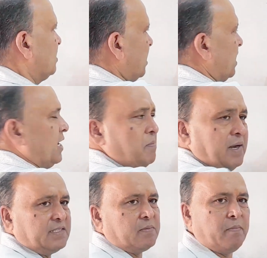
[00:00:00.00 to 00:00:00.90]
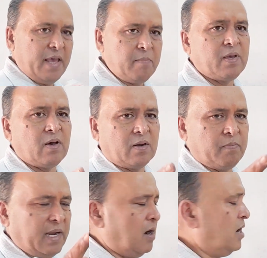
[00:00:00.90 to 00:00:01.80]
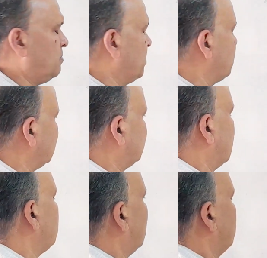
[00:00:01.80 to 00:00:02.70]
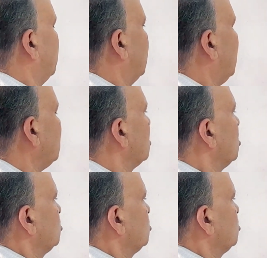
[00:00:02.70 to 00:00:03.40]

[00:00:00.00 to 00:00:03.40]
the elements may be or may not, may be same or may not.